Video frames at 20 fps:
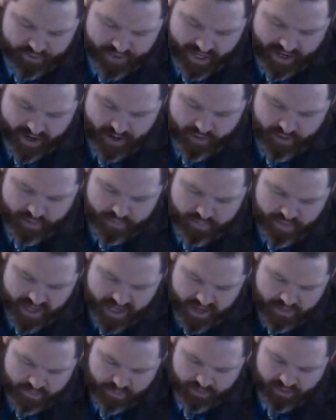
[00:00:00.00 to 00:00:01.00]
down the
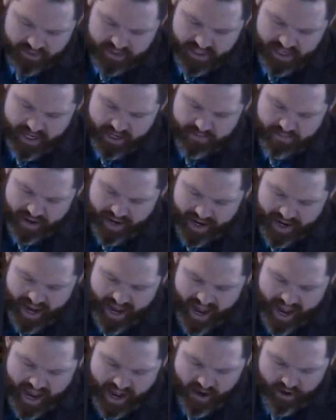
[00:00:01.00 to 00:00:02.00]
peoples in my
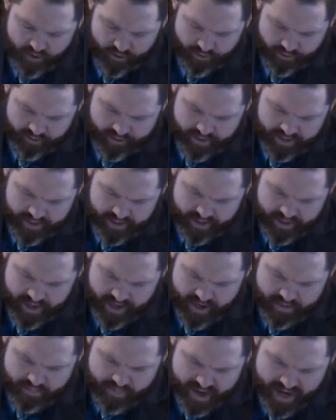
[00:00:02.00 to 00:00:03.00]
anger
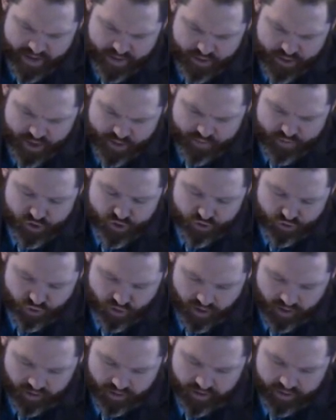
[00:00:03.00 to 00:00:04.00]
and made them
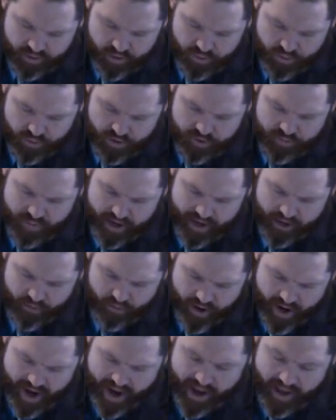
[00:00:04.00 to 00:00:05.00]
drunk with my
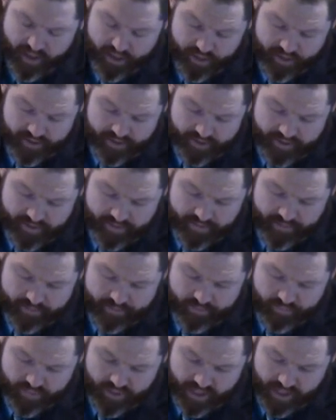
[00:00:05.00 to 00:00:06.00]
wrath.
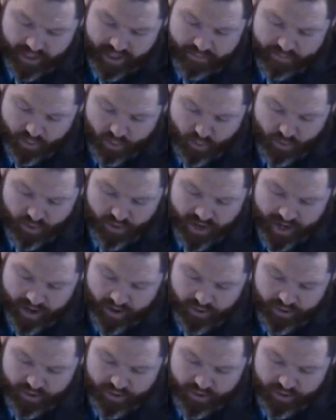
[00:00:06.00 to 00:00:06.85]
And I poured out